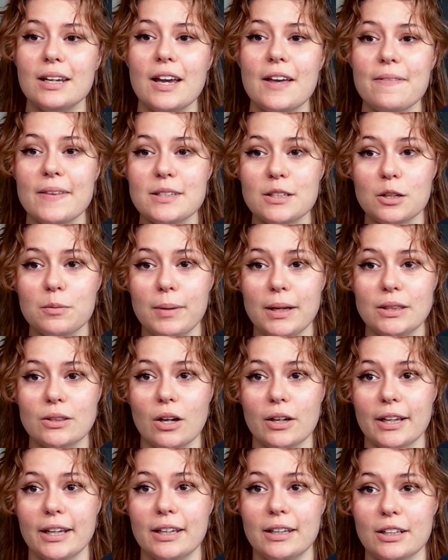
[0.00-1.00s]
This could mean
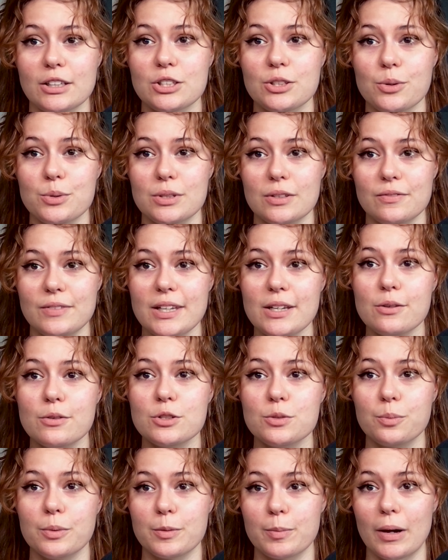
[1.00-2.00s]
locking in exclusive
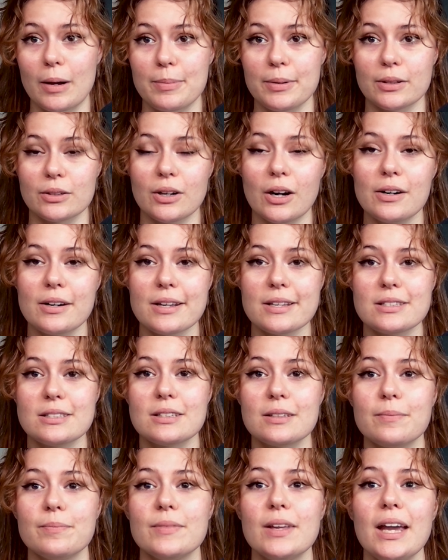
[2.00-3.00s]
deals with popular
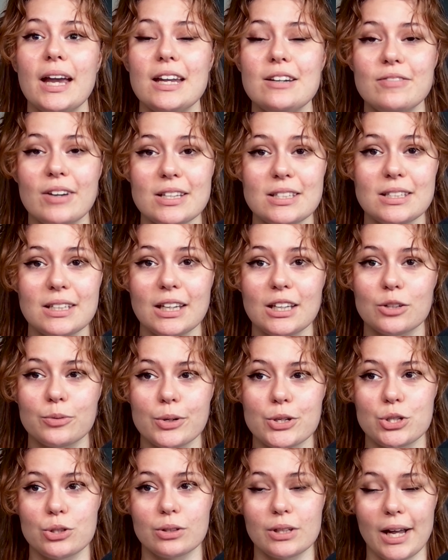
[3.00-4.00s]
artists, investing in
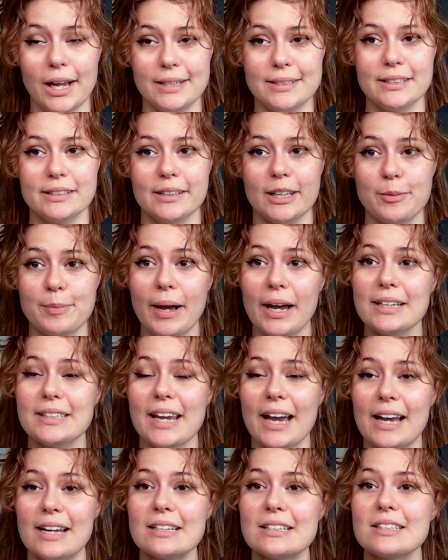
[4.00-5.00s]
original content like
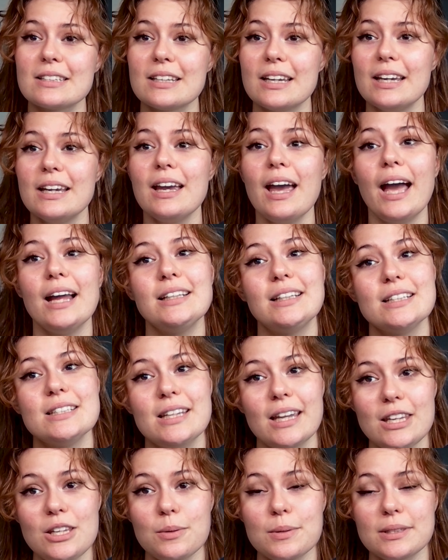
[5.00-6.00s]
podcasts, and
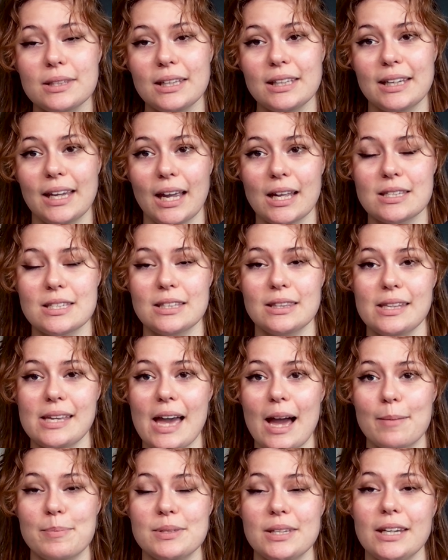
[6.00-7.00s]
continuously enhancing the
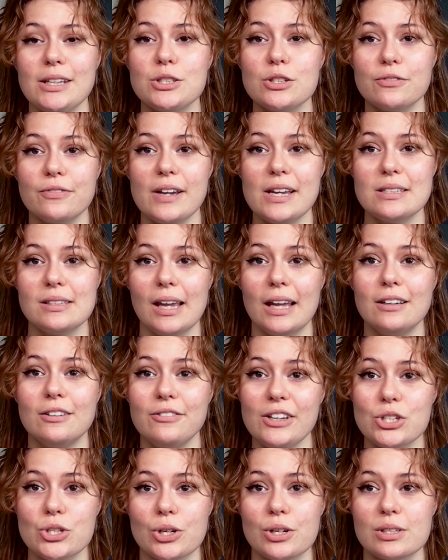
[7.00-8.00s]
app's interface and
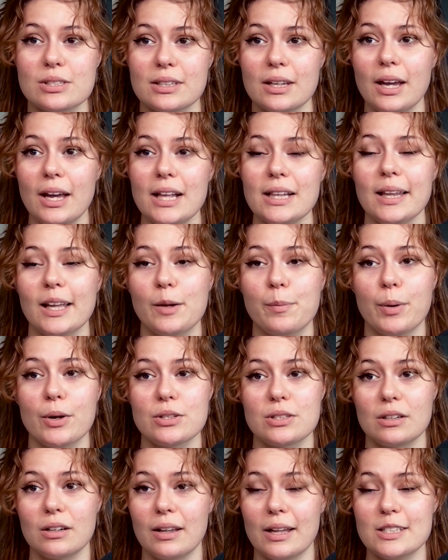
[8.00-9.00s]
features like
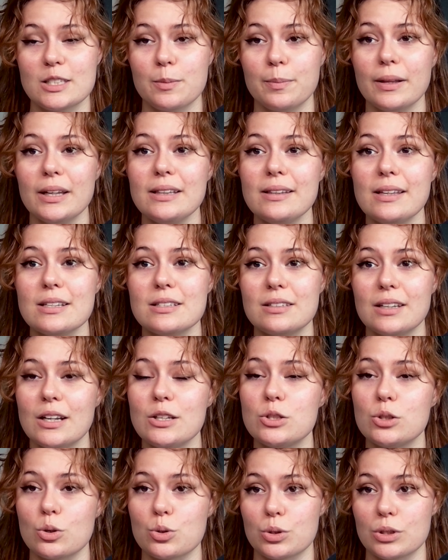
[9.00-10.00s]
personalized playlist and
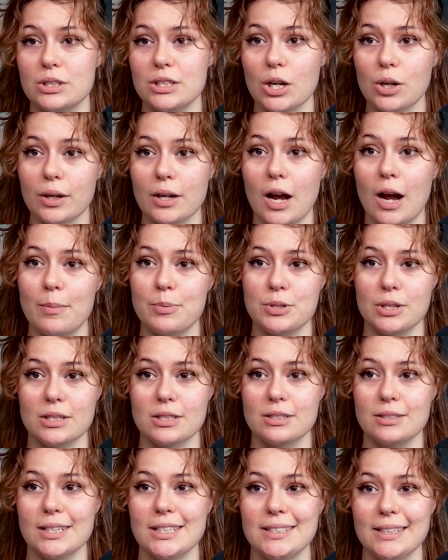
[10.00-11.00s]
social sharing options
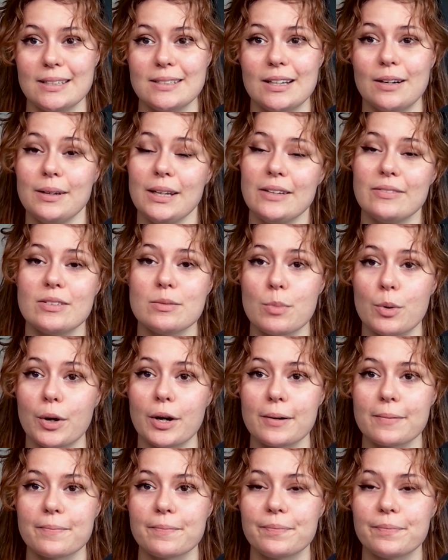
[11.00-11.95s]
to stand out even more.